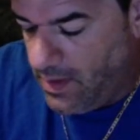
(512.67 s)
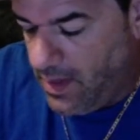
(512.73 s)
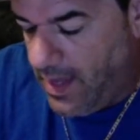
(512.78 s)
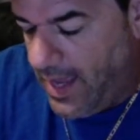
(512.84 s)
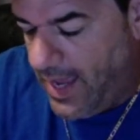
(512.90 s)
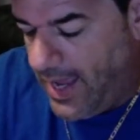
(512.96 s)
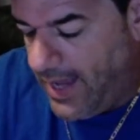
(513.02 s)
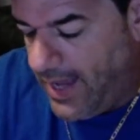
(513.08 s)

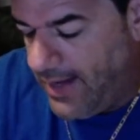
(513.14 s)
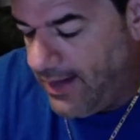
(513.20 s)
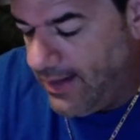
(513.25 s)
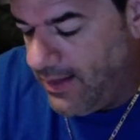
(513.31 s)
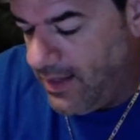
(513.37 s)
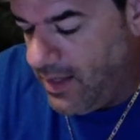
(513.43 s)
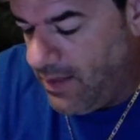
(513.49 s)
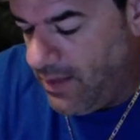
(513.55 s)

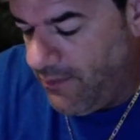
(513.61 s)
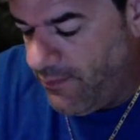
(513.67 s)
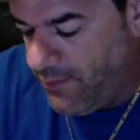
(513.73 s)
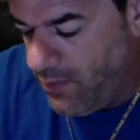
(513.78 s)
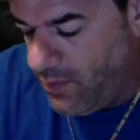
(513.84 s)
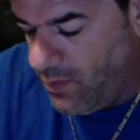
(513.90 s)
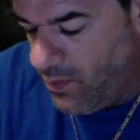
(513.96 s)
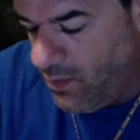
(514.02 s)
And if
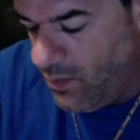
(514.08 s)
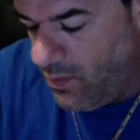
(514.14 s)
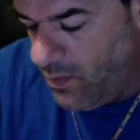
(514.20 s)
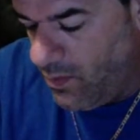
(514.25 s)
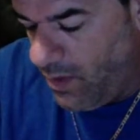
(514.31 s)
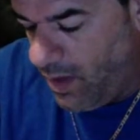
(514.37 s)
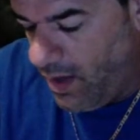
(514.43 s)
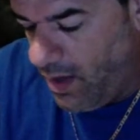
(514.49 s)

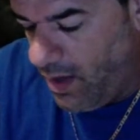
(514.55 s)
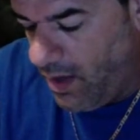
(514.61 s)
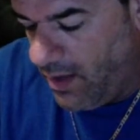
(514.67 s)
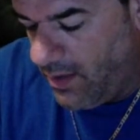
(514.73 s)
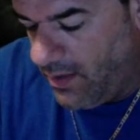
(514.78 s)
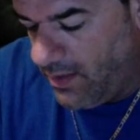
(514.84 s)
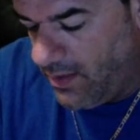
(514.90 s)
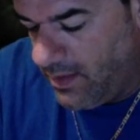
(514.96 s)
you
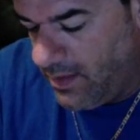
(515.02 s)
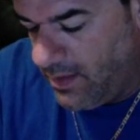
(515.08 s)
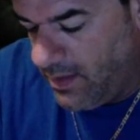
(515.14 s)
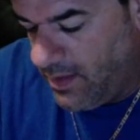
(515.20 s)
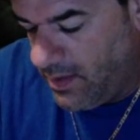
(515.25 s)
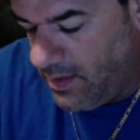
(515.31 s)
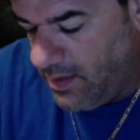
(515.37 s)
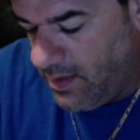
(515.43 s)
are
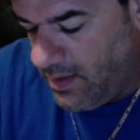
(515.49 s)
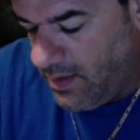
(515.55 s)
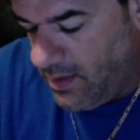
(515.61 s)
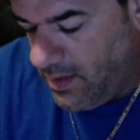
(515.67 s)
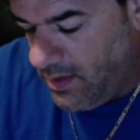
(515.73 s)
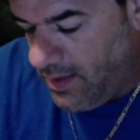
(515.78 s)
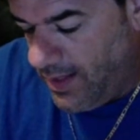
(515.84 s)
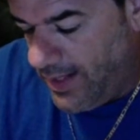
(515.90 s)

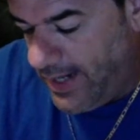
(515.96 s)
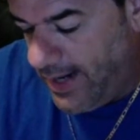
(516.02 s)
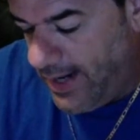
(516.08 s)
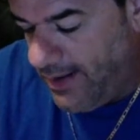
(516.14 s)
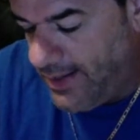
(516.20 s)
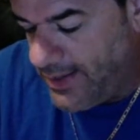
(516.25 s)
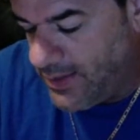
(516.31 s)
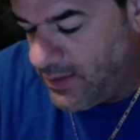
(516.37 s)
an
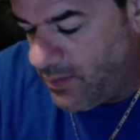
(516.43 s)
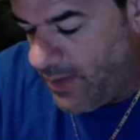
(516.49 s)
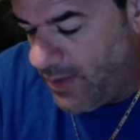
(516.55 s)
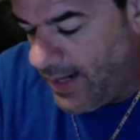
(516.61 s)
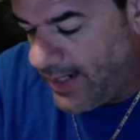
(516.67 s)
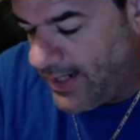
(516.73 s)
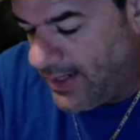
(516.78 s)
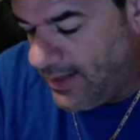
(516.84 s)
Aries
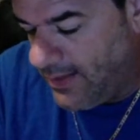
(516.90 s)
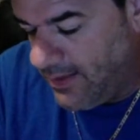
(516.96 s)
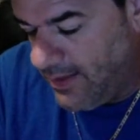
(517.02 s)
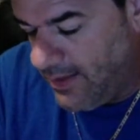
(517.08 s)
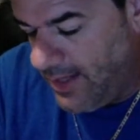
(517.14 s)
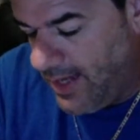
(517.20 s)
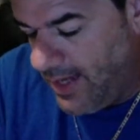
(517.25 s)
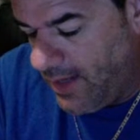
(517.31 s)

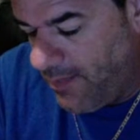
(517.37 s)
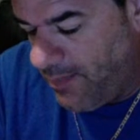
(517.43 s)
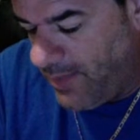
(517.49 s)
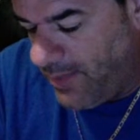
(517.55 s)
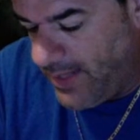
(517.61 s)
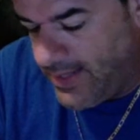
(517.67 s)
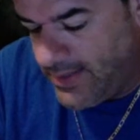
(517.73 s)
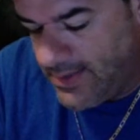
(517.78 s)
working at a
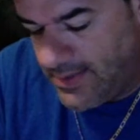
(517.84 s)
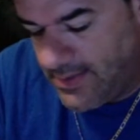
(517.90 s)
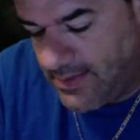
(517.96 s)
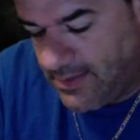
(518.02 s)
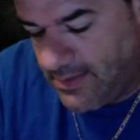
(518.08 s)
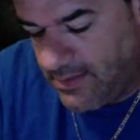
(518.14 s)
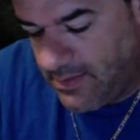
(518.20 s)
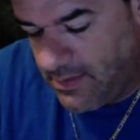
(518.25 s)

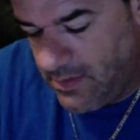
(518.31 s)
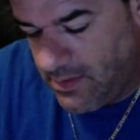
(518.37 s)
place